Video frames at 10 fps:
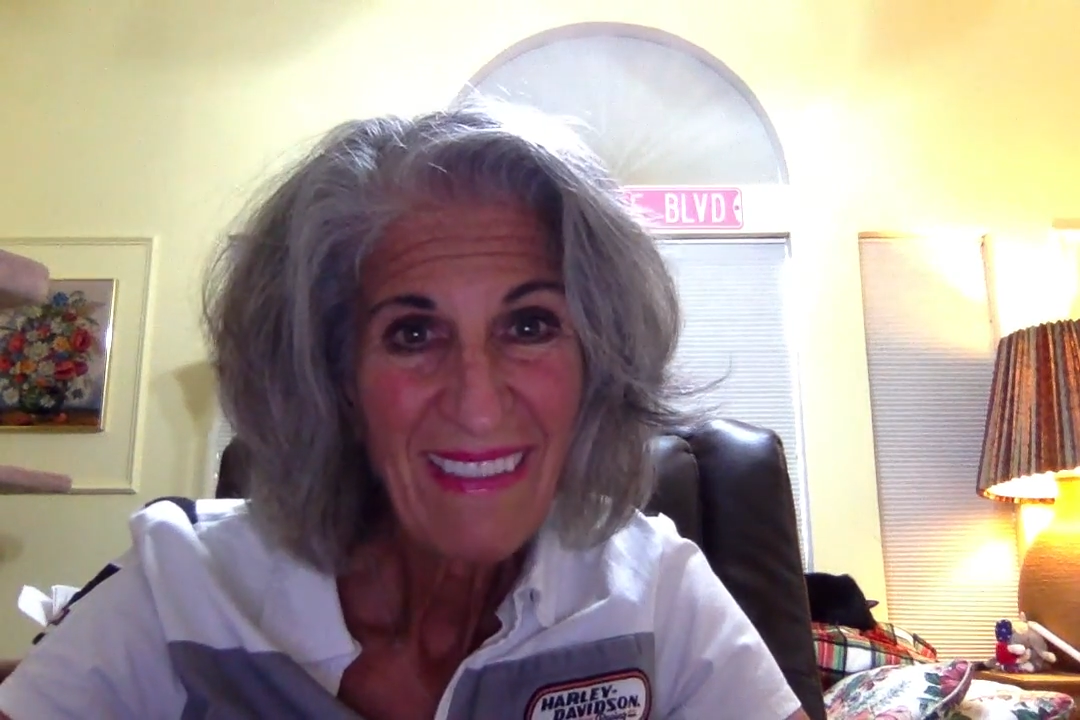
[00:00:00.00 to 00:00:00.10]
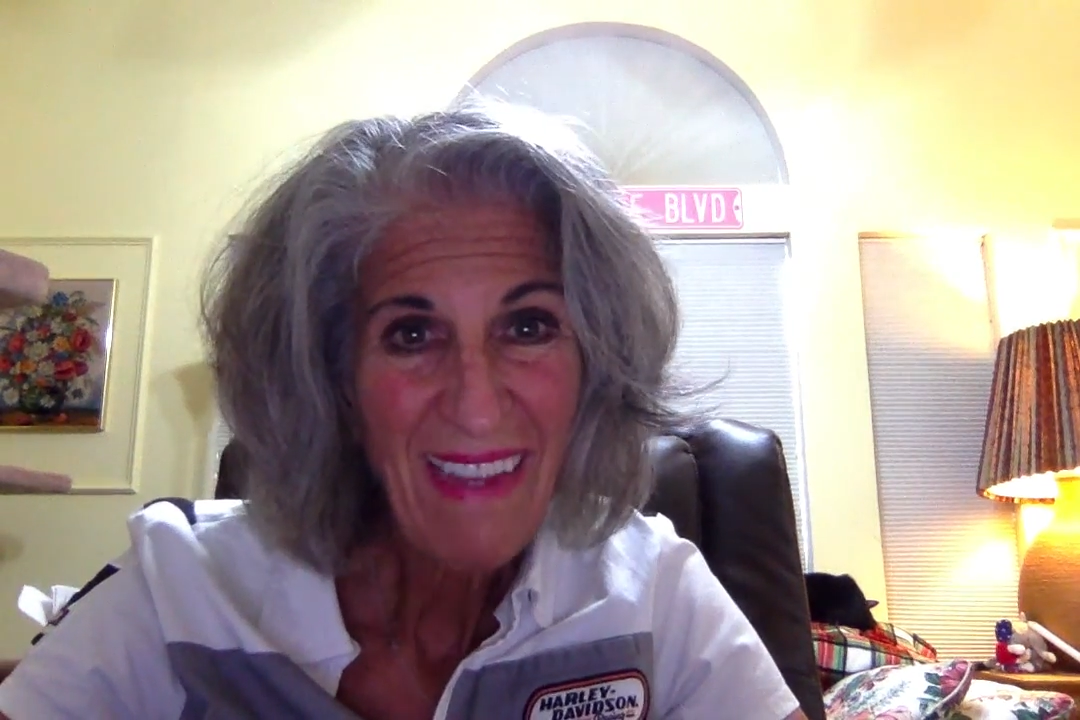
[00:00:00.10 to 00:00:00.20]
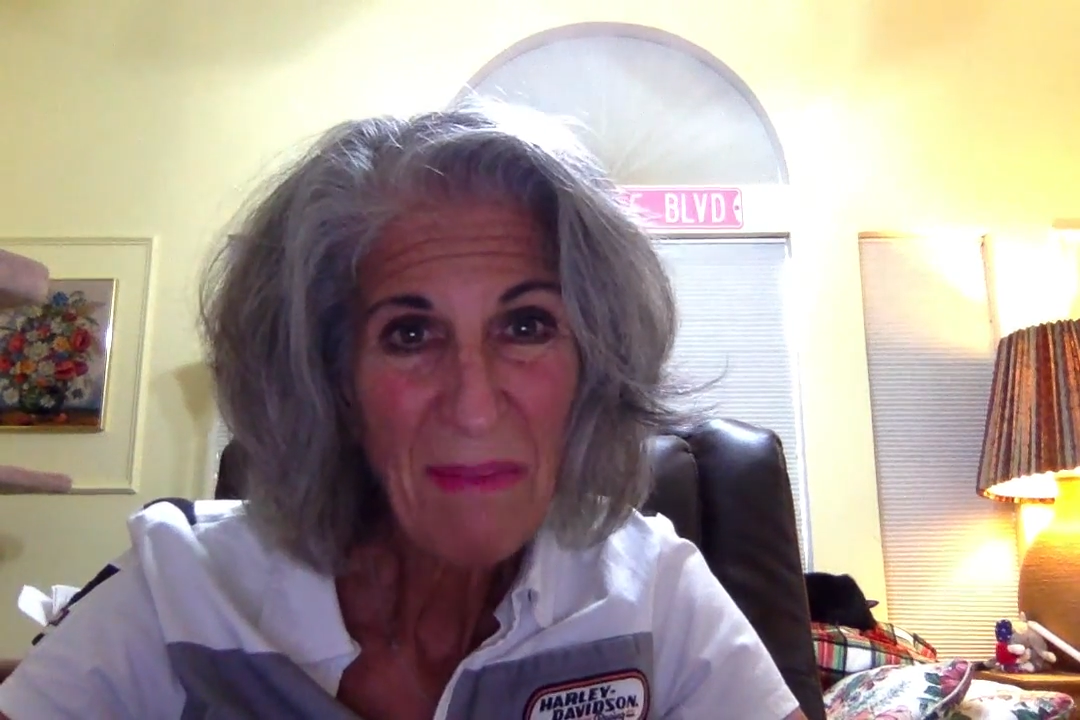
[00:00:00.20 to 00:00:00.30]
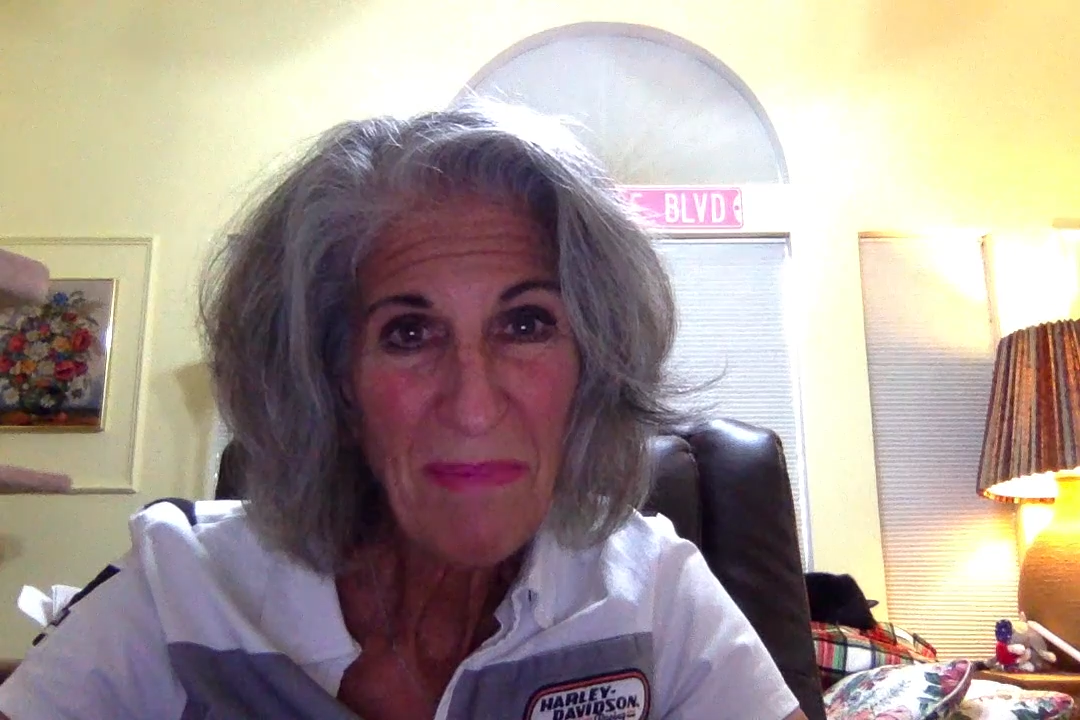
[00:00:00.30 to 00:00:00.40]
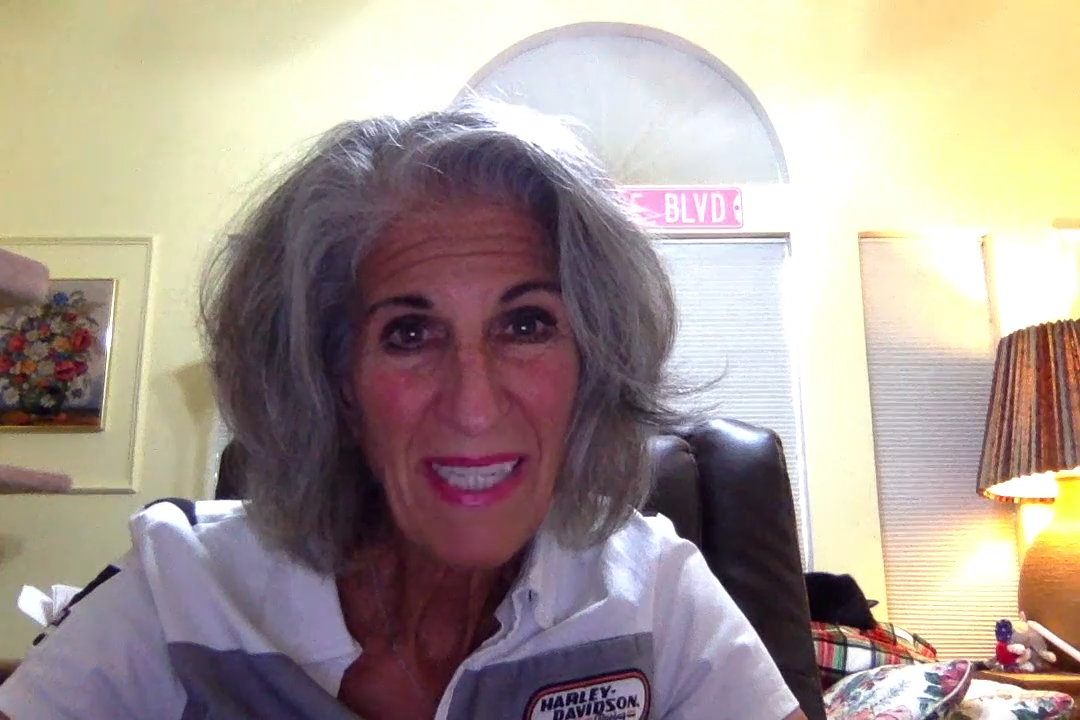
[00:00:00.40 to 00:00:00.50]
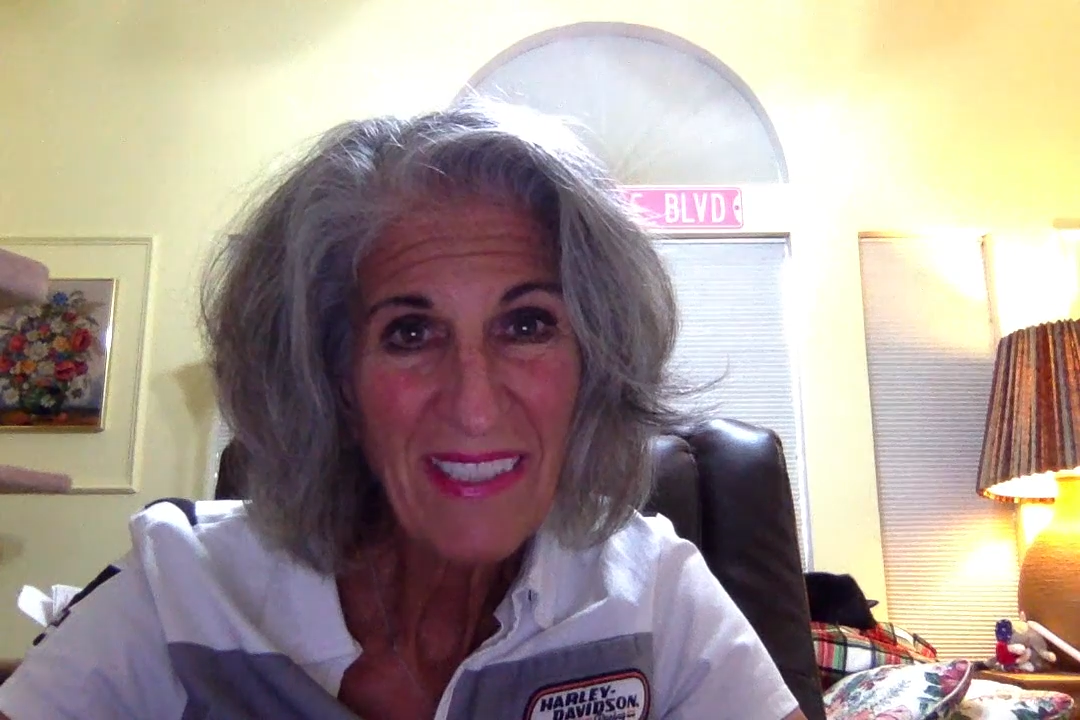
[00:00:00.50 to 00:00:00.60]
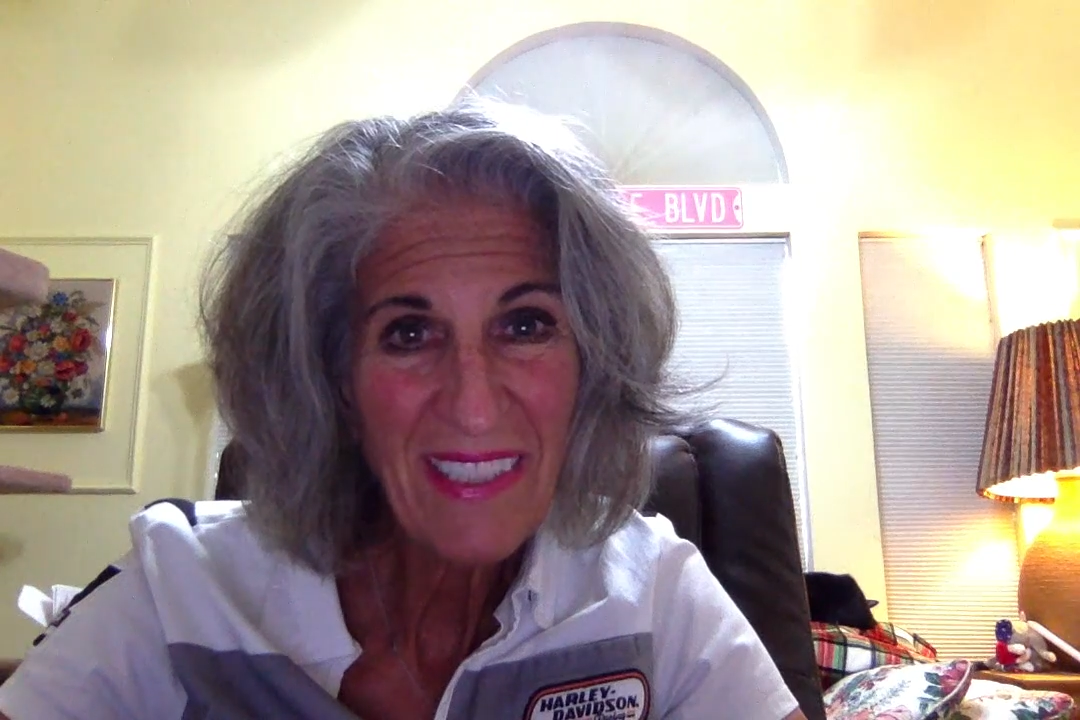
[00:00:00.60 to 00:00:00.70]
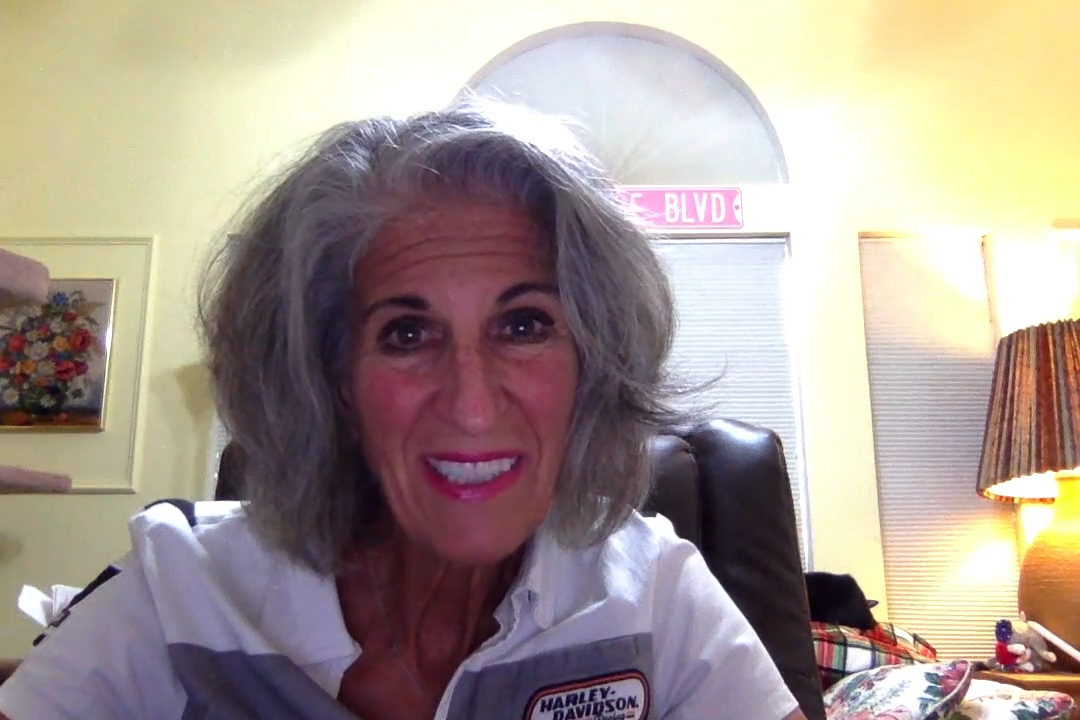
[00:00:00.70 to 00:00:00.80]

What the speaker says: God bless